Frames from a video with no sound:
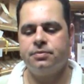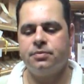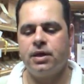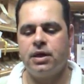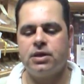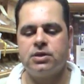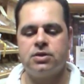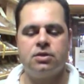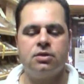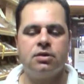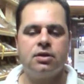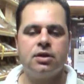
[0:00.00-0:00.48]

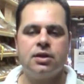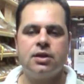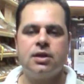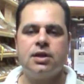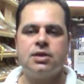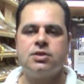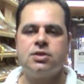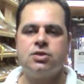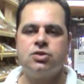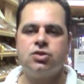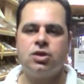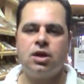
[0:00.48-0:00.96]
as long as it
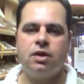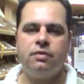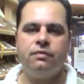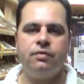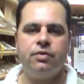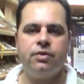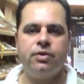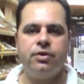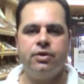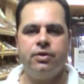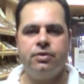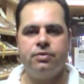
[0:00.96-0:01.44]
does the job
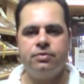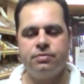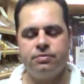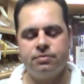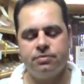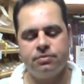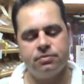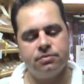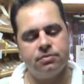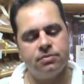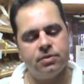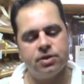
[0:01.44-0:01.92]
for you,
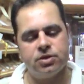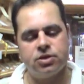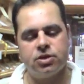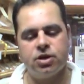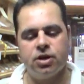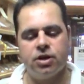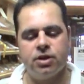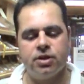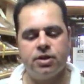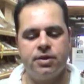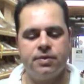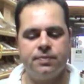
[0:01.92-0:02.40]
it's
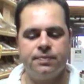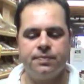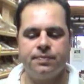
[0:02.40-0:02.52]
good.